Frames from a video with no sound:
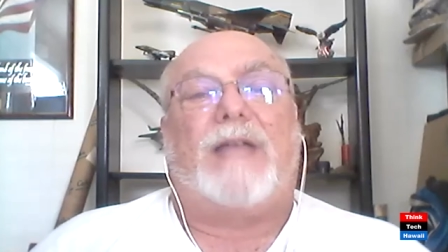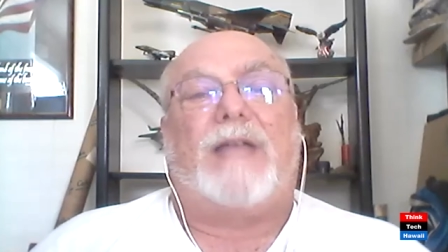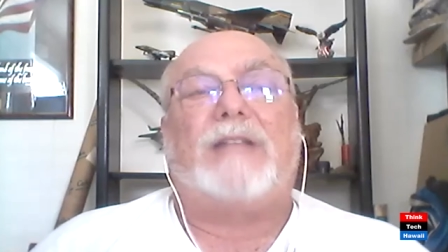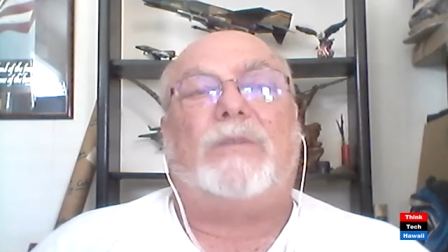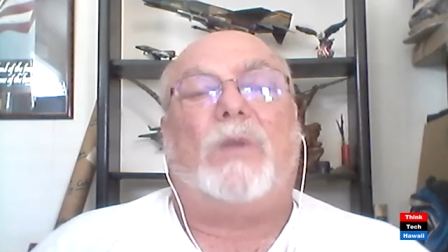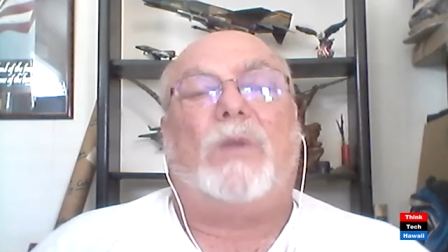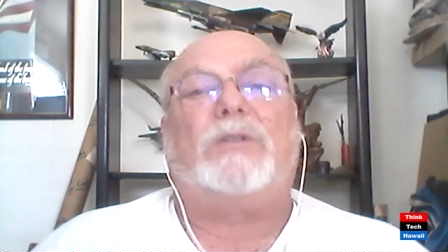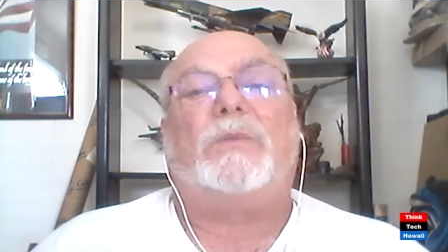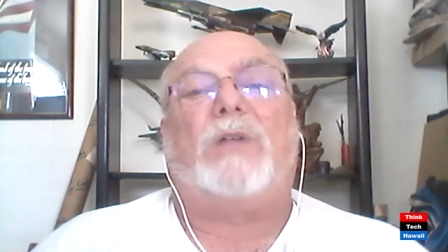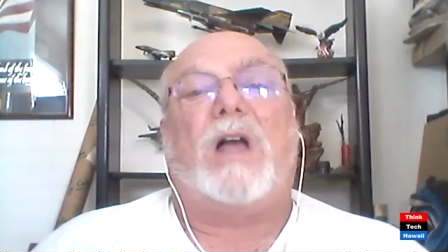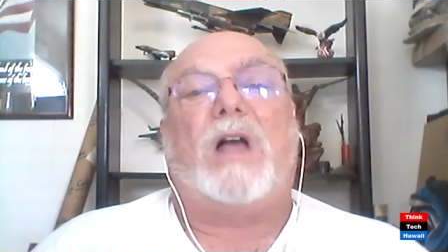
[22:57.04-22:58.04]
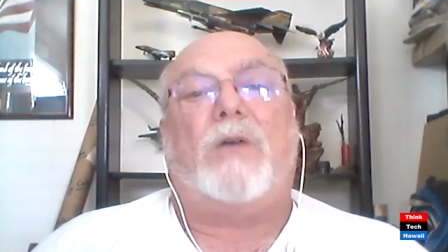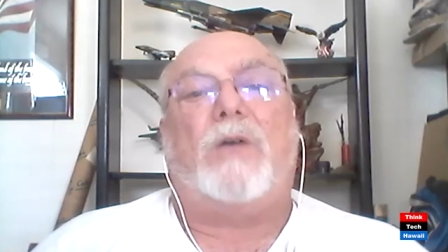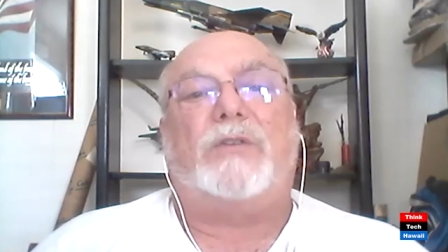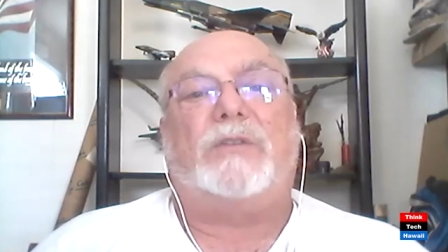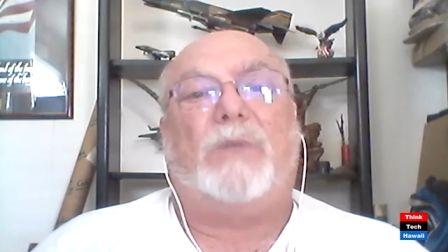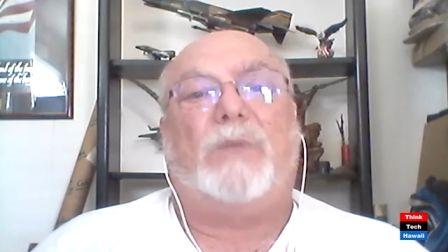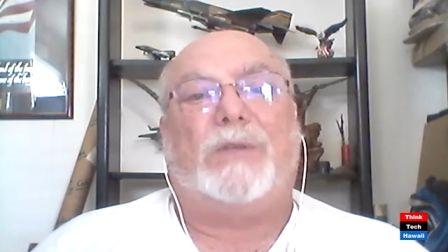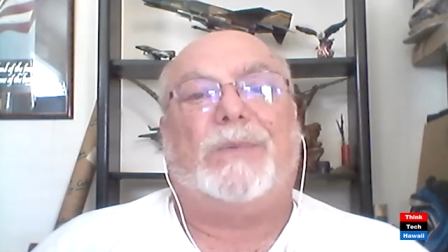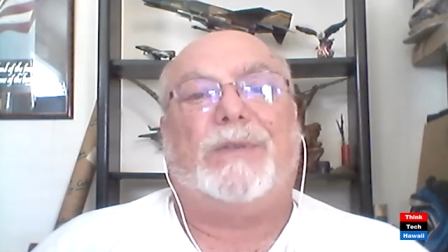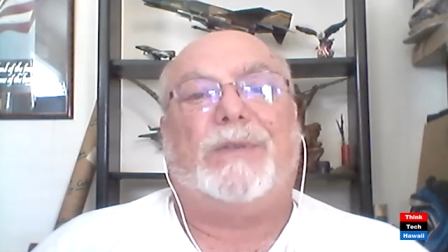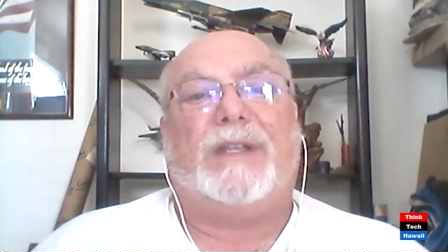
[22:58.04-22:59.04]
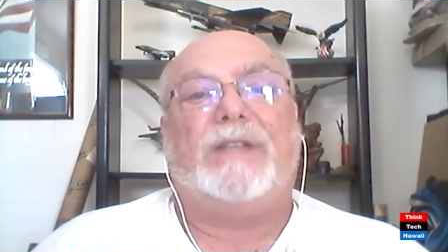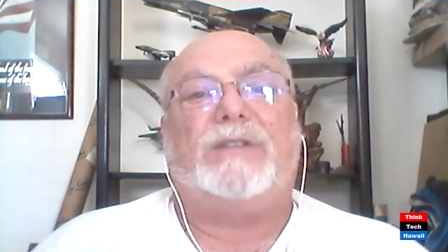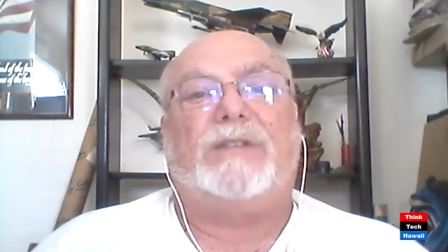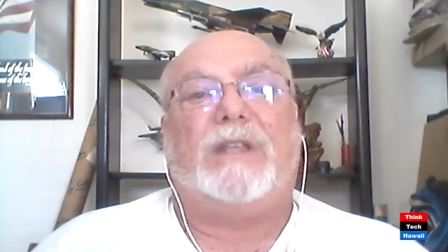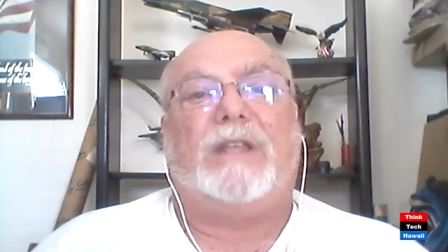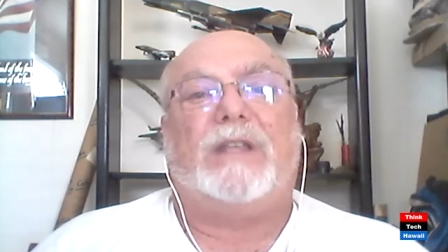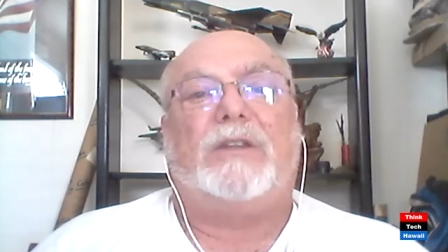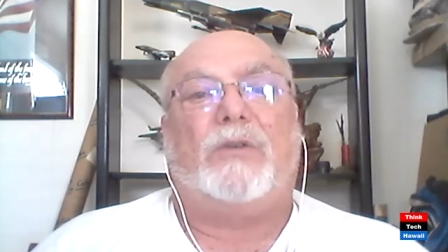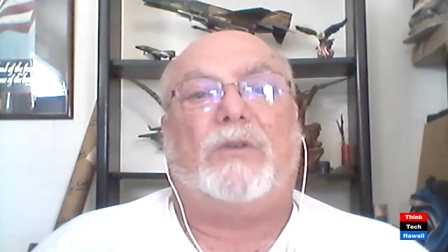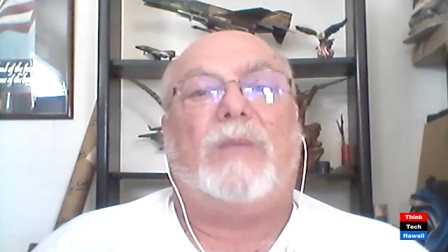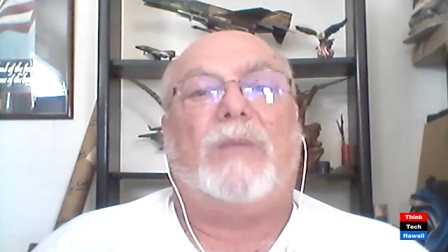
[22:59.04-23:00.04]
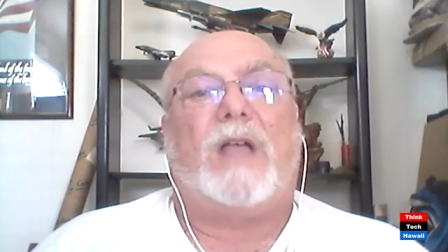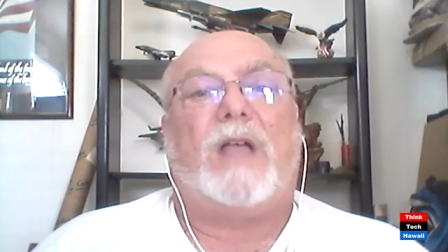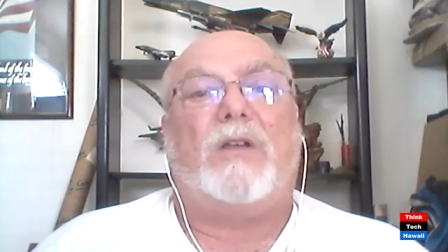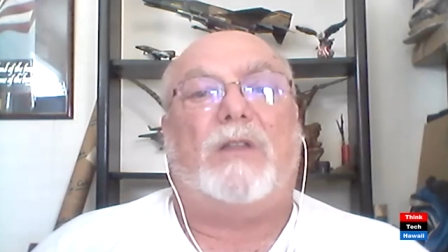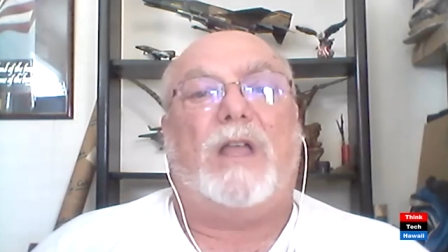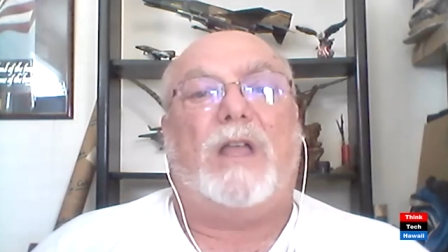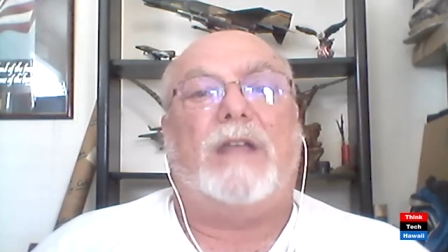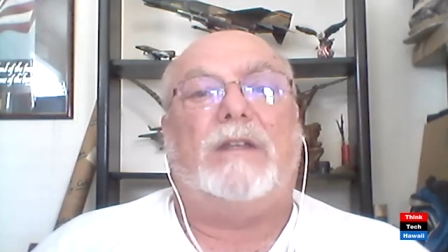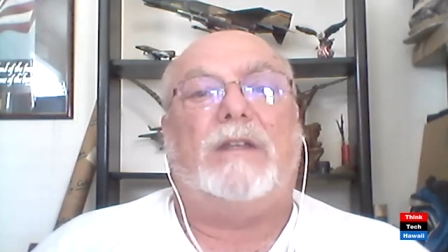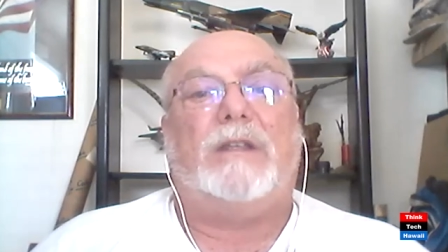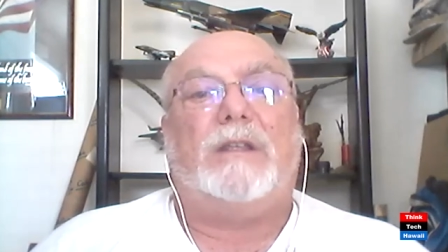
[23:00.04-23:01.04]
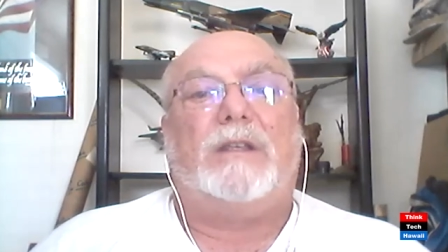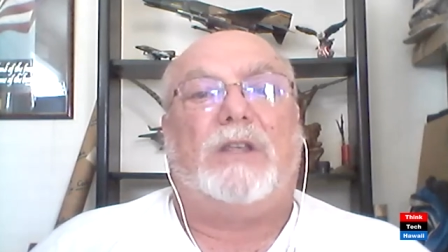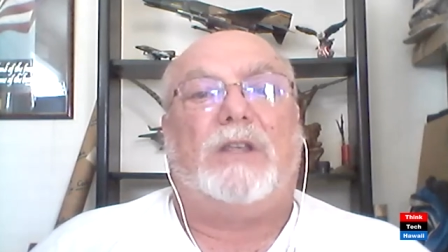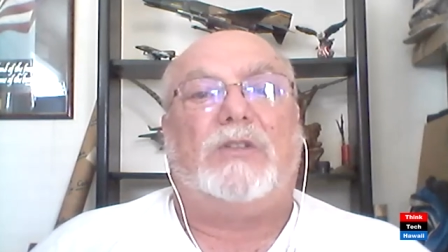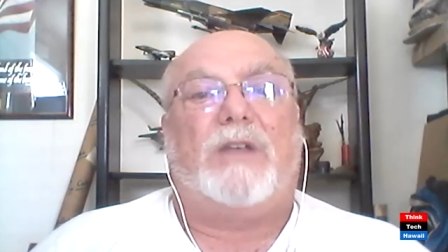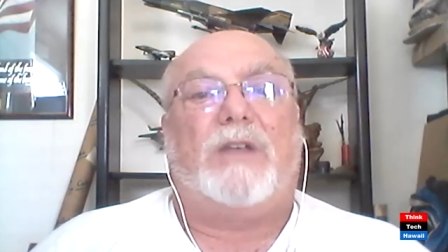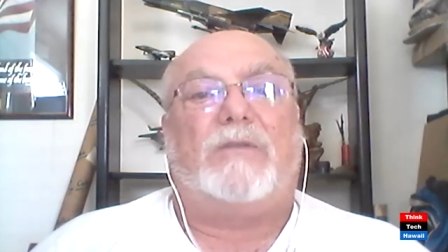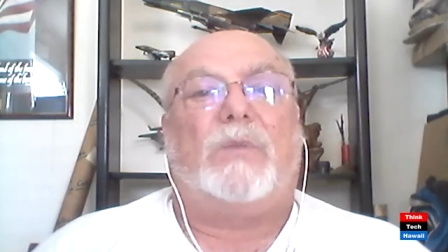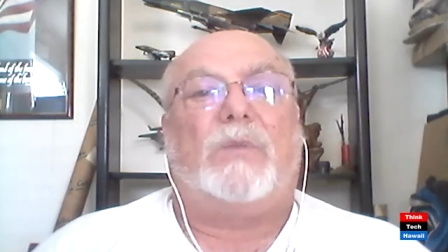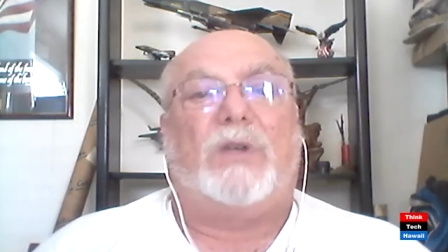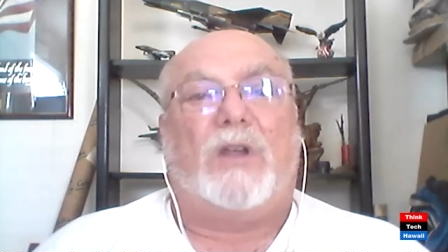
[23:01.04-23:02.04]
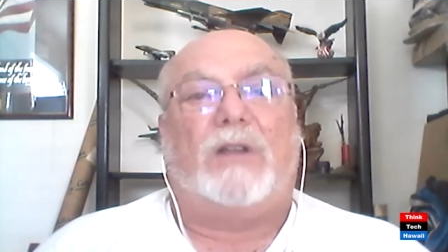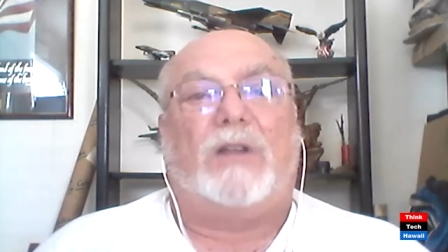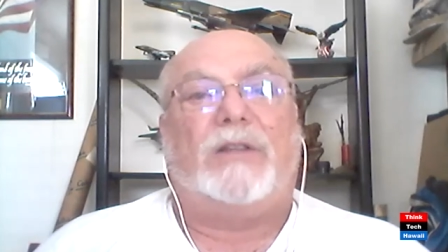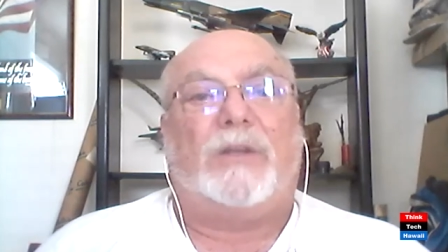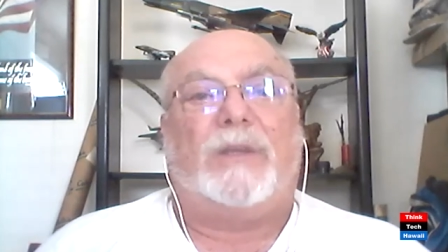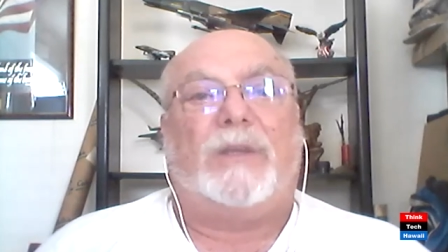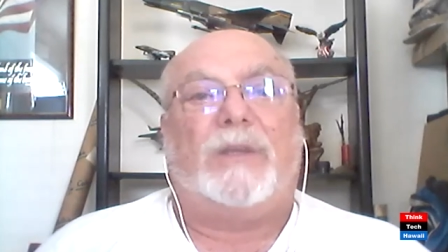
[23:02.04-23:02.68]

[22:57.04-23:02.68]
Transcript: multiple hours to multiple days to get the grid back online, because you have to bring on a little bit of it